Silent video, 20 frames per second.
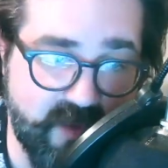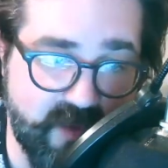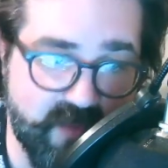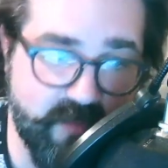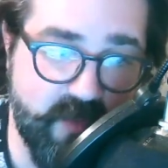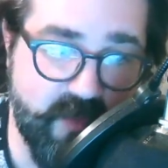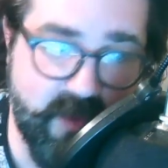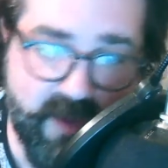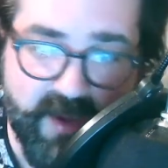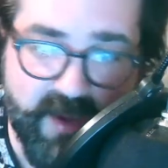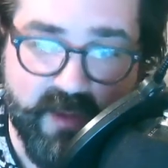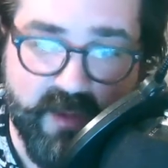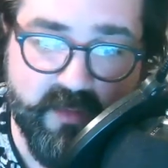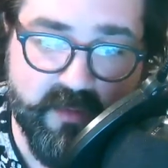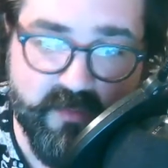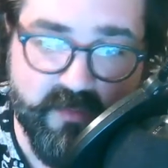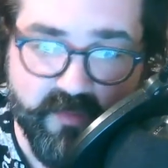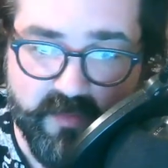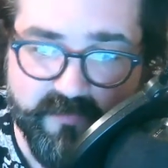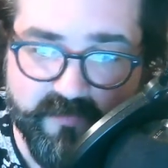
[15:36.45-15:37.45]
It's about an
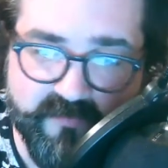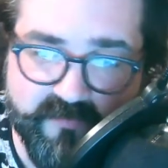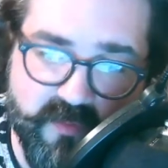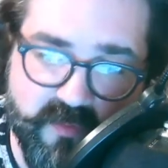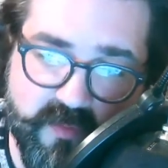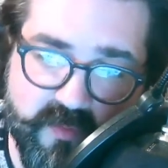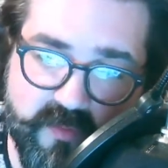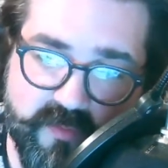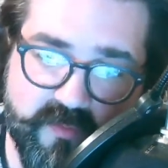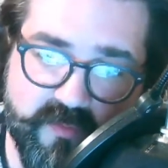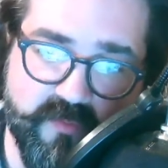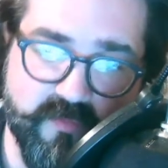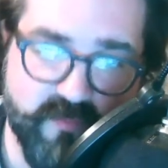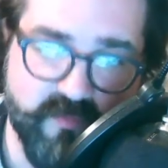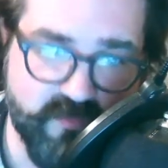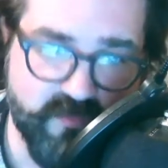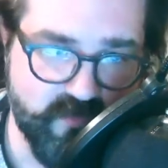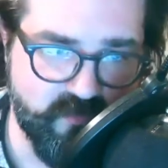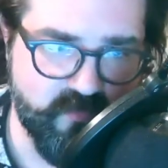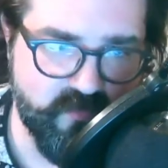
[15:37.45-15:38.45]
alien who comes to Earth and
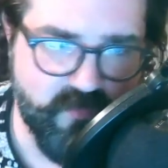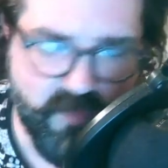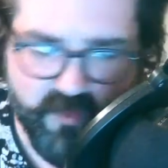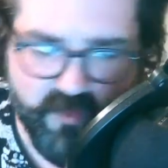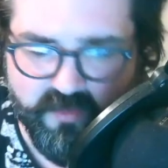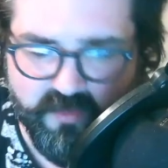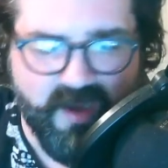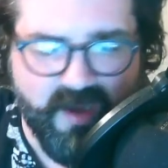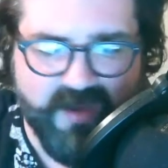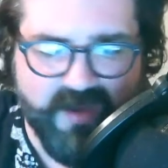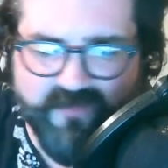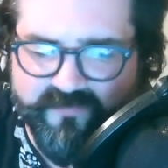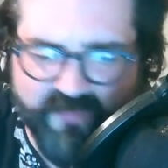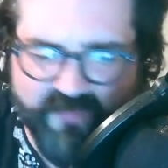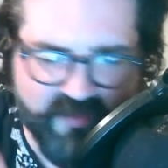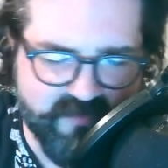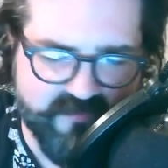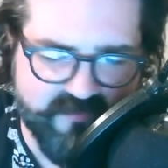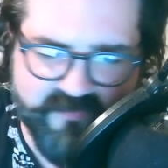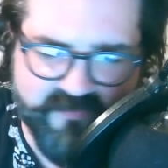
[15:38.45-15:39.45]
try, kind of
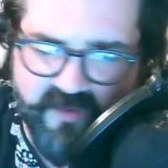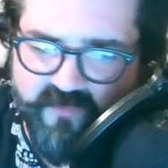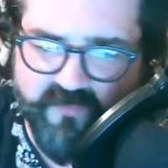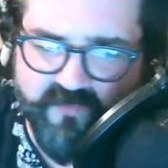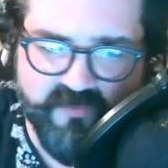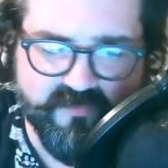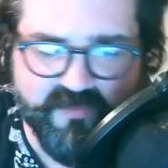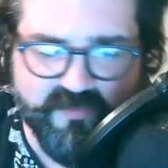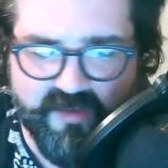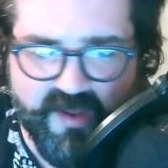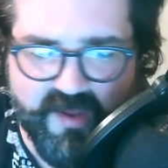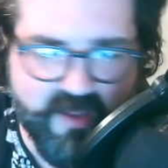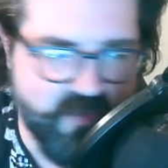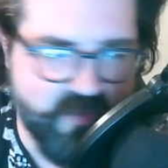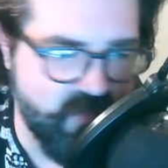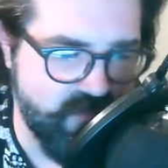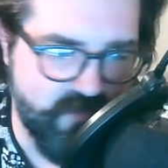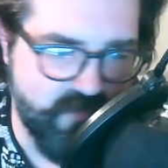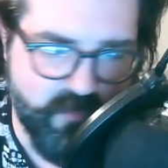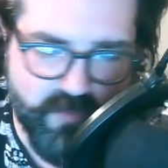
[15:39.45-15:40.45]
like discovers the nature
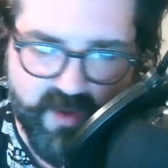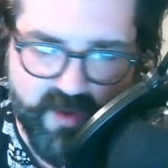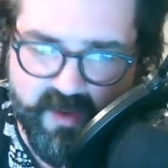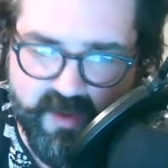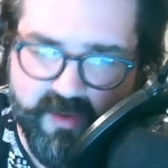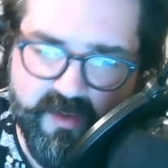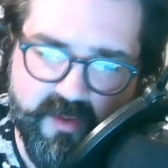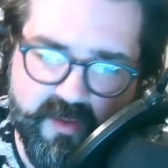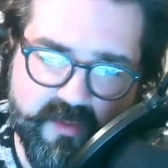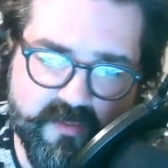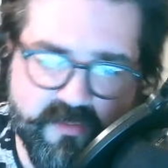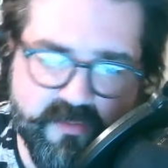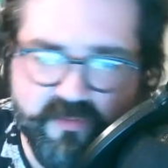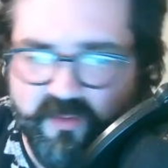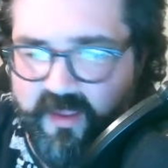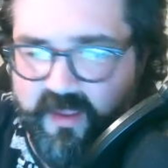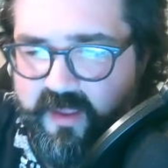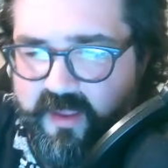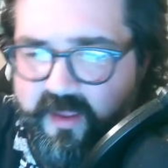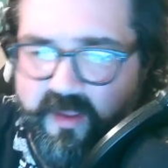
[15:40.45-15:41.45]
of humanity. It's
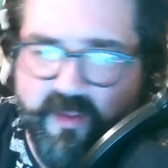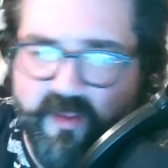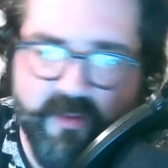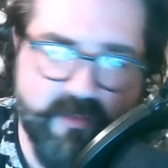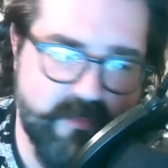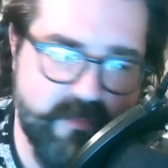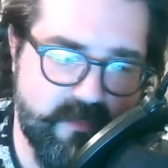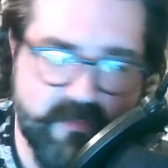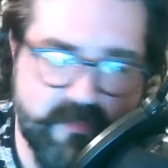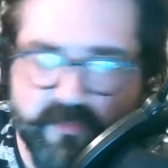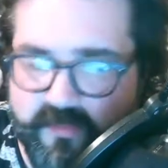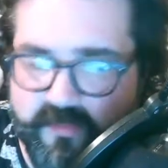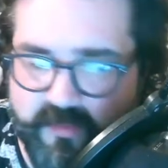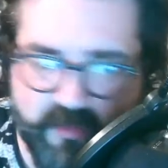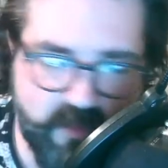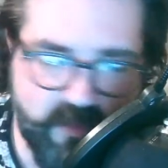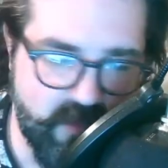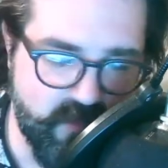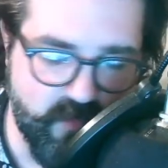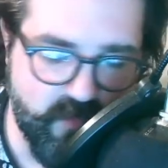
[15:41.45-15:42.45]

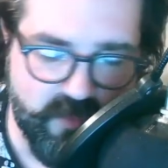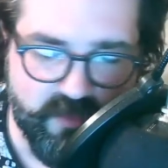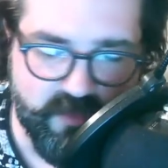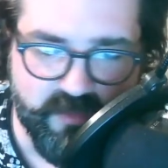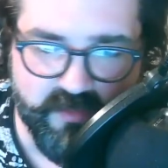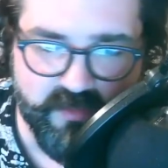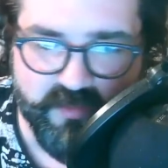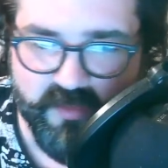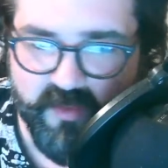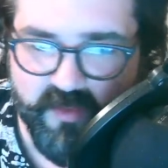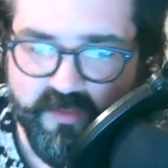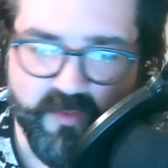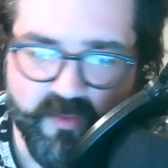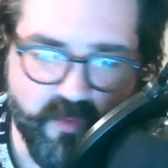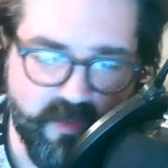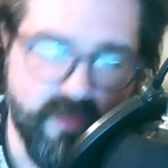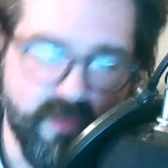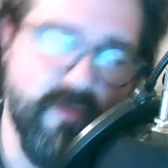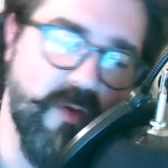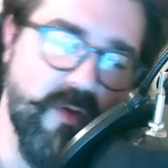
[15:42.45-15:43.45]
it is what it is. It's a
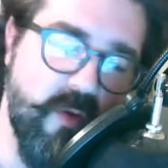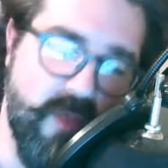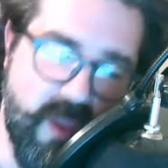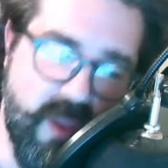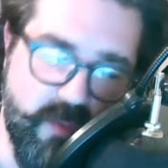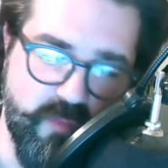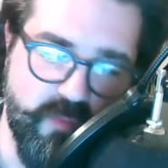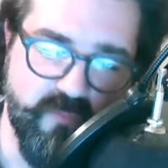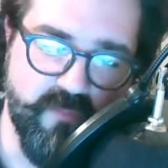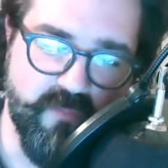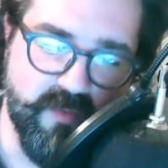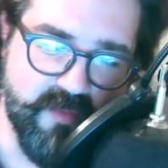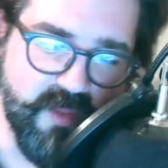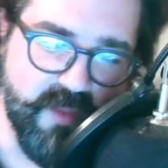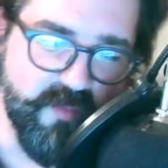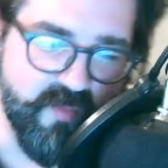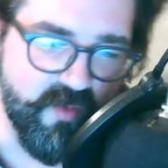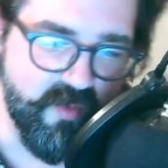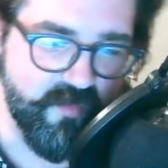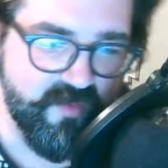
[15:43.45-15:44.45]
it's an okay movie. It's
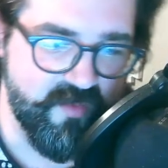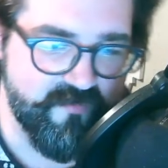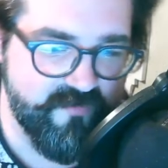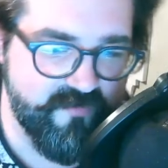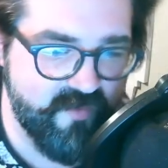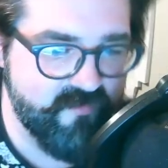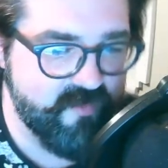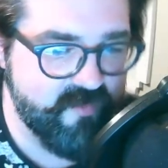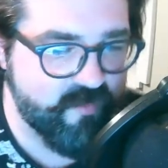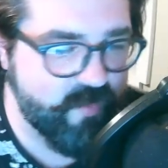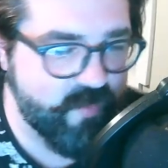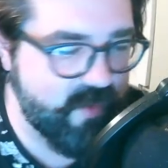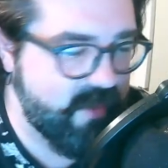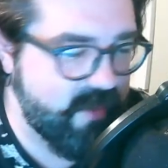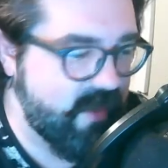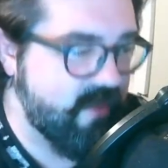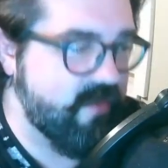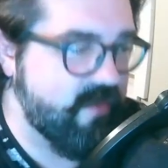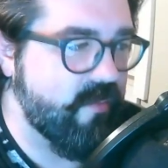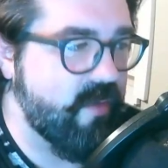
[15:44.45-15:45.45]
not one of my favorites, but
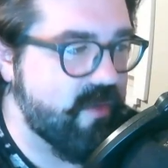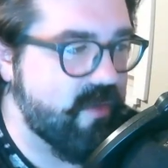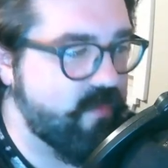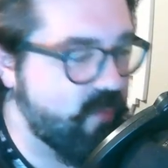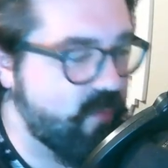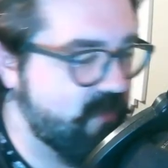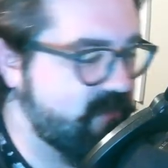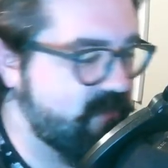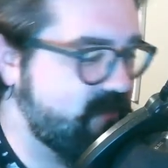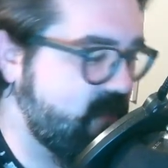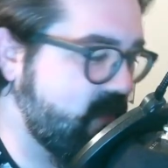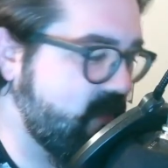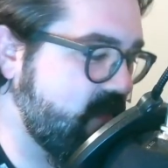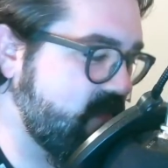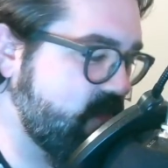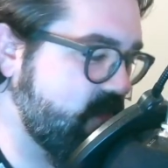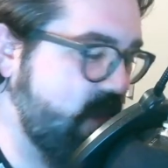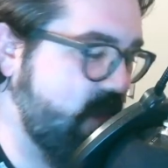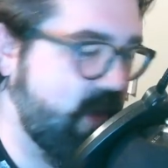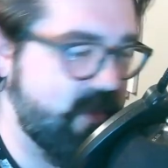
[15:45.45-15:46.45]
he's a much more
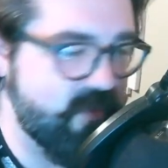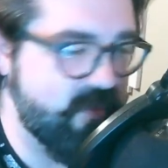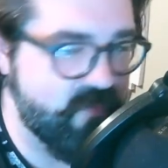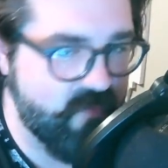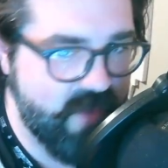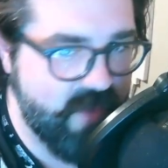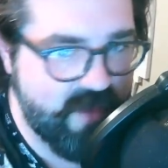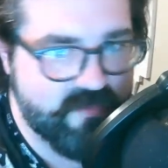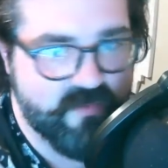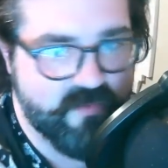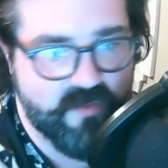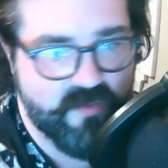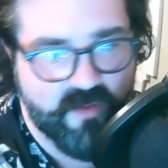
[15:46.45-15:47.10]
serious minded director.